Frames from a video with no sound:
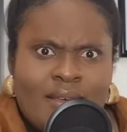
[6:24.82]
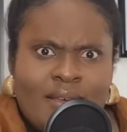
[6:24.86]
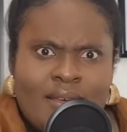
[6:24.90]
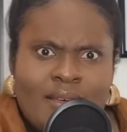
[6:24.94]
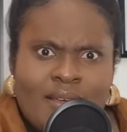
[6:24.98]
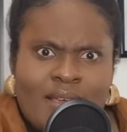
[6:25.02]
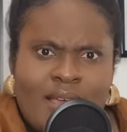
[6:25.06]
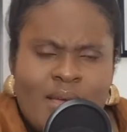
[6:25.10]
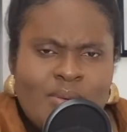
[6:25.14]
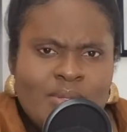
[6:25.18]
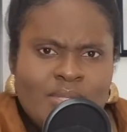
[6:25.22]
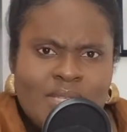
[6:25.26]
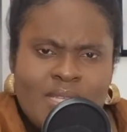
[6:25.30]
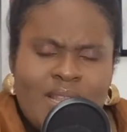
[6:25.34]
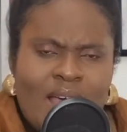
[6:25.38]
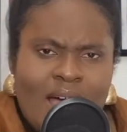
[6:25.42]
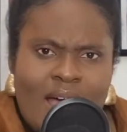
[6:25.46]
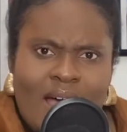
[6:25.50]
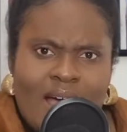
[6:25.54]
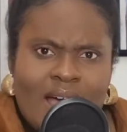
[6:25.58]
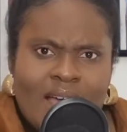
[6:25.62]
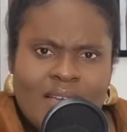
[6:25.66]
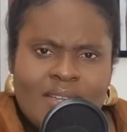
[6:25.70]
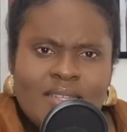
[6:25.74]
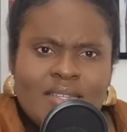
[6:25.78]
was a
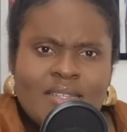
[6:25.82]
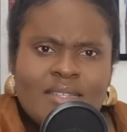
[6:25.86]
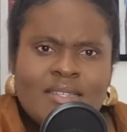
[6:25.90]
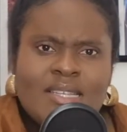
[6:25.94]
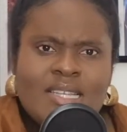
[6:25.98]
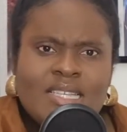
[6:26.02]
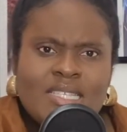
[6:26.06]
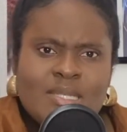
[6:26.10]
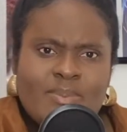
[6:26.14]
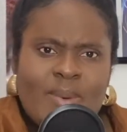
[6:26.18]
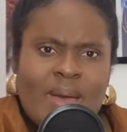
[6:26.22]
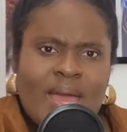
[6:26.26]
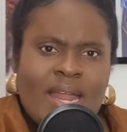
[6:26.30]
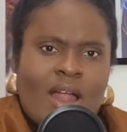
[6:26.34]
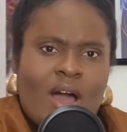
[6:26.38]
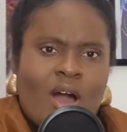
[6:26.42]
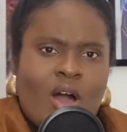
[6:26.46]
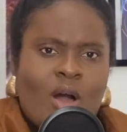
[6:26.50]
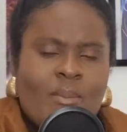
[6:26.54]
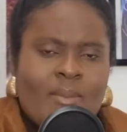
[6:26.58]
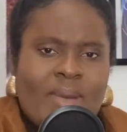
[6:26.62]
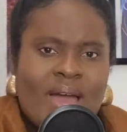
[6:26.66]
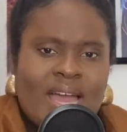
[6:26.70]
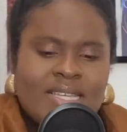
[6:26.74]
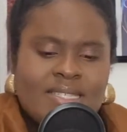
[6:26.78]
lot. Despite all
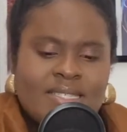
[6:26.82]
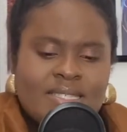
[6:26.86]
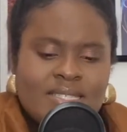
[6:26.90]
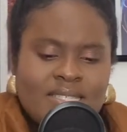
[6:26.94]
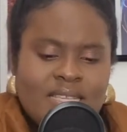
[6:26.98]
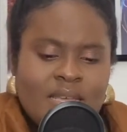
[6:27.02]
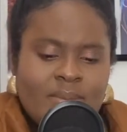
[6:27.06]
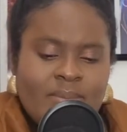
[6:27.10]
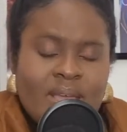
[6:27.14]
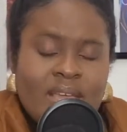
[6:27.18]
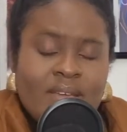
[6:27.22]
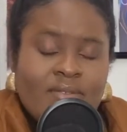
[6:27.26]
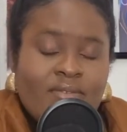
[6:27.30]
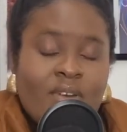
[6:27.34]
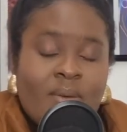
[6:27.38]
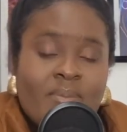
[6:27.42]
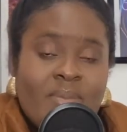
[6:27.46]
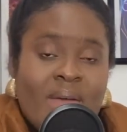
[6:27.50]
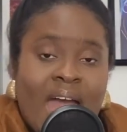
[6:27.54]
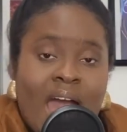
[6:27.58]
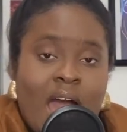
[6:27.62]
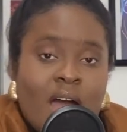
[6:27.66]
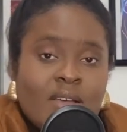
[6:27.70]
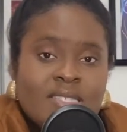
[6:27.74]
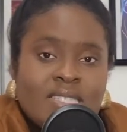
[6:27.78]
my seeming from the
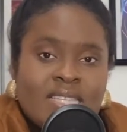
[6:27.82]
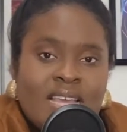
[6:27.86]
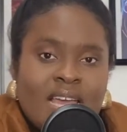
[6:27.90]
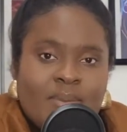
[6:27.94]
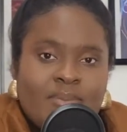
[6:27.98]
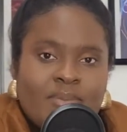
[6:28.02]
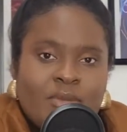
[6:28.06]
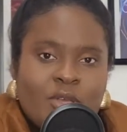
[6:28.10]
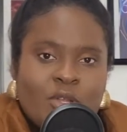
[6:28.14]
outside,